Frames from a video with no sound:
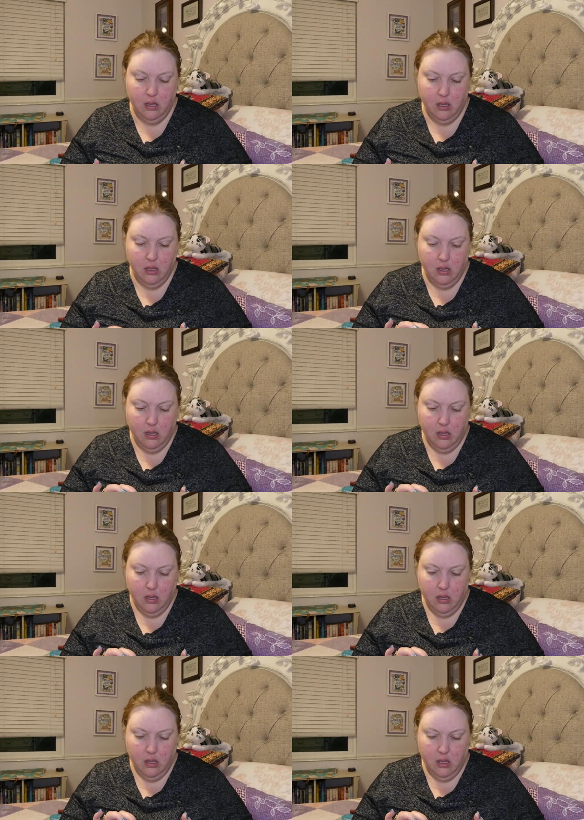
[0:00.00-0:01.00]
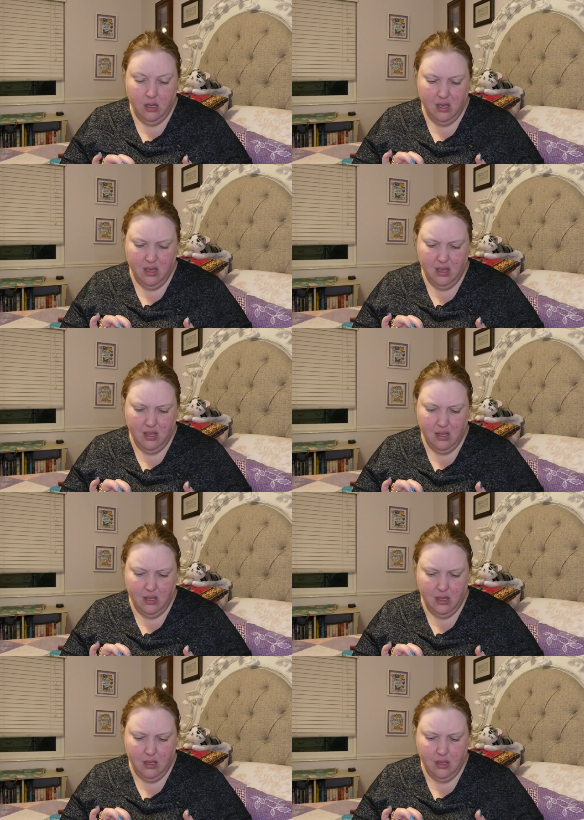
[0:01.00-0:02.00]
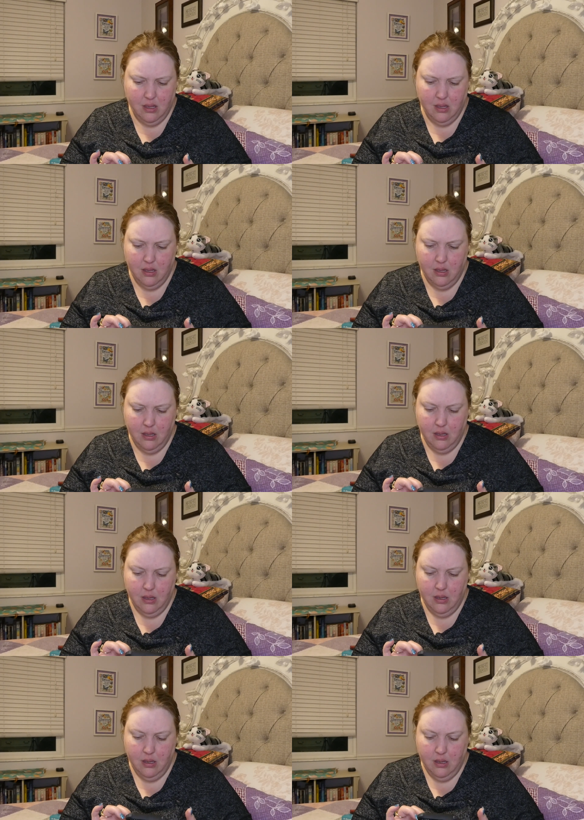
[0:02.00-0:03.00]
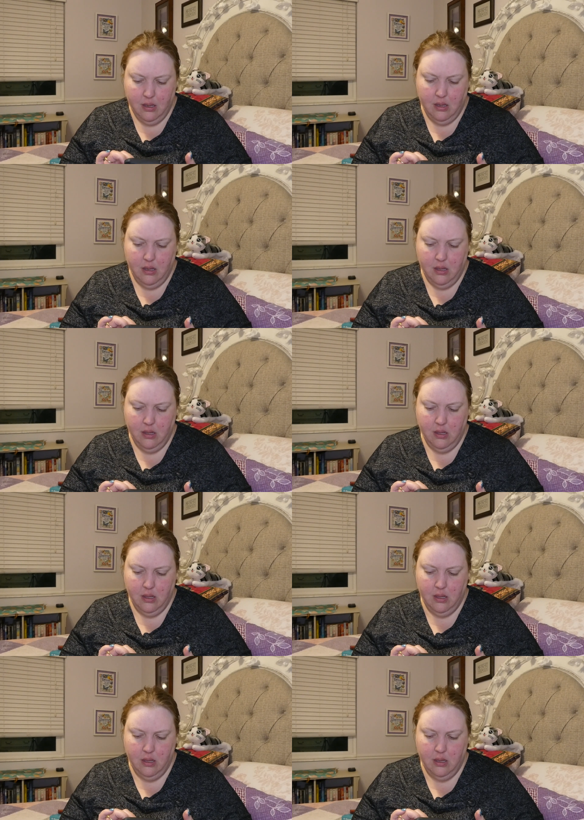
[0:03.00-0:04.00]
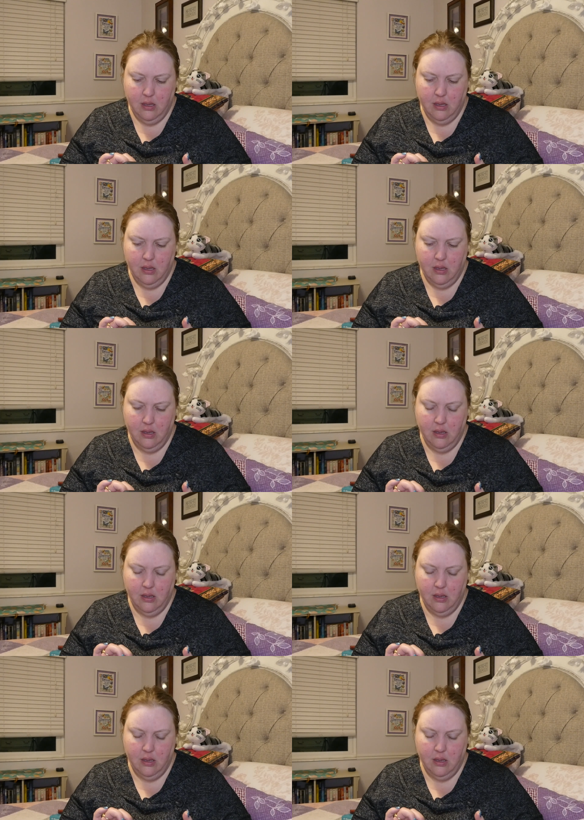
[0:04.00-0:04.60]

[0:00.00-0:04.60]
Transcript: [no speech]